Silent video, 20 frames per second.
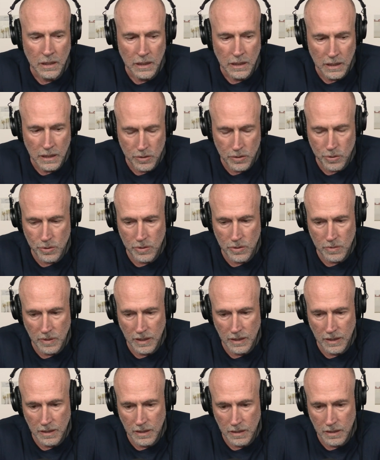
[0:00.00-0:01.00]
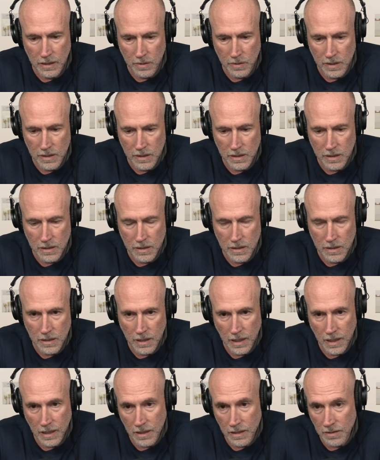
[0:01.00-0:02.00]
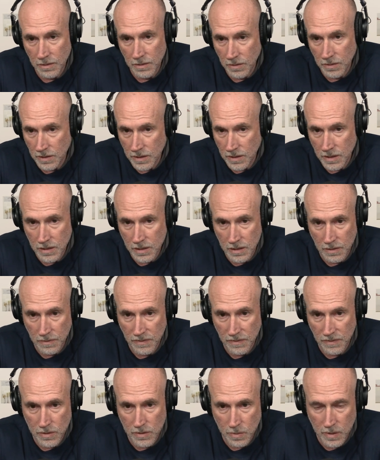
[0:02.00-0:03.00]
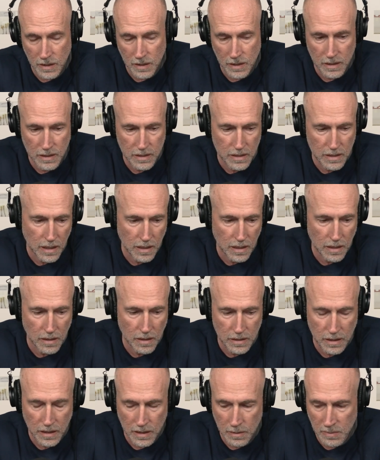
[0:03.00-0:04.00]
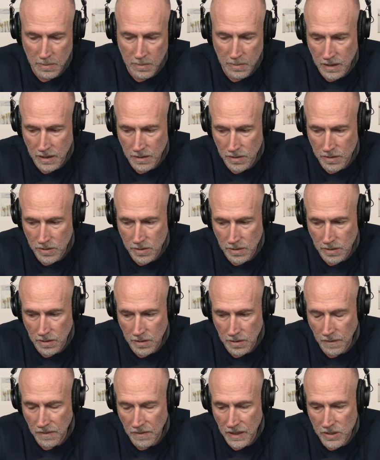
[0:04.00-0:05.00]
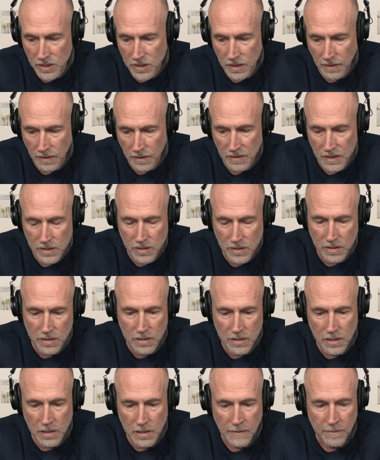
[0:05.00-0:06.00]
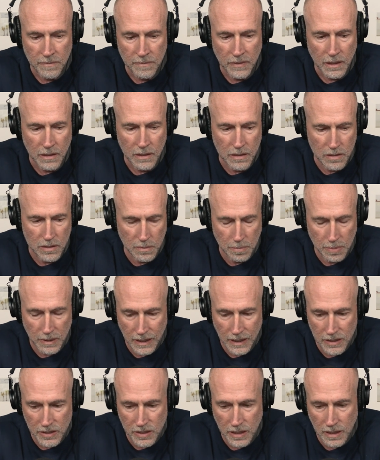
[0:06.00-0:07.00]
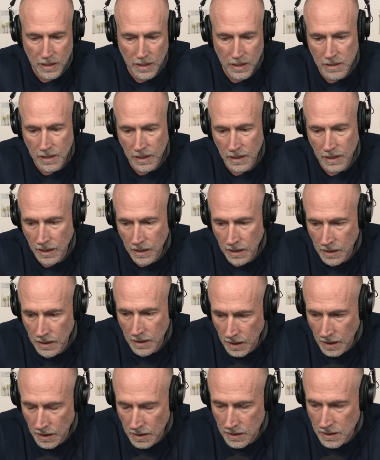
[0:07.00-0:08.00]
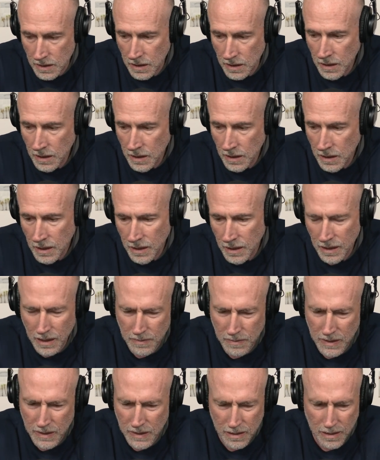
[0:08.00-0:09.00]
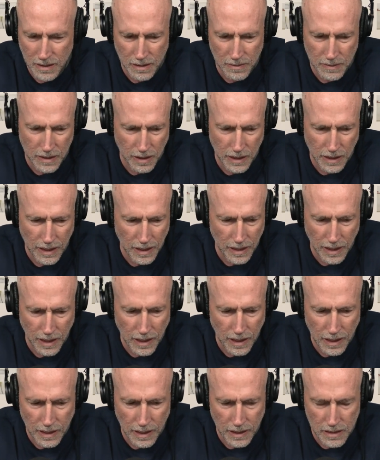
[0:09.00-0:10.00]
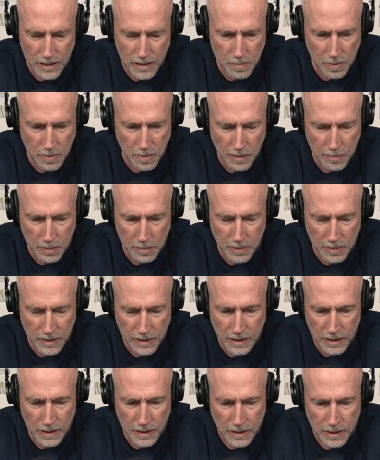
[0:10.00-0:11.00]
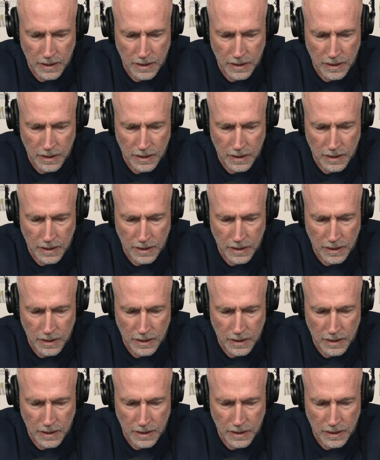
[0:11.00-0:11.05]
interest rate increases. And it looks as if it's worked. And it's not all him. I think there's certain deflationary features. The Yep. supply chain is getting ungunked. I think even AI is probably